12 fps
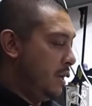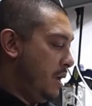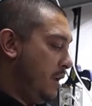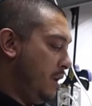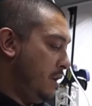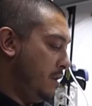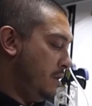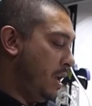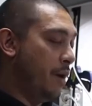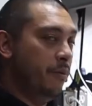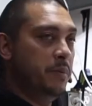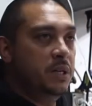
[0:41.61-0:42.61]
And yeah,
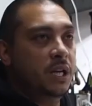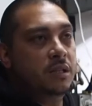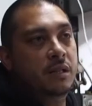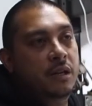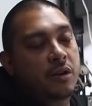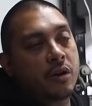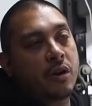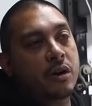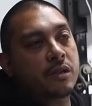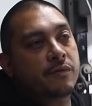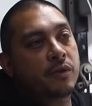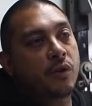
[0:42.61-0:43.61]
we've been testing in our cars for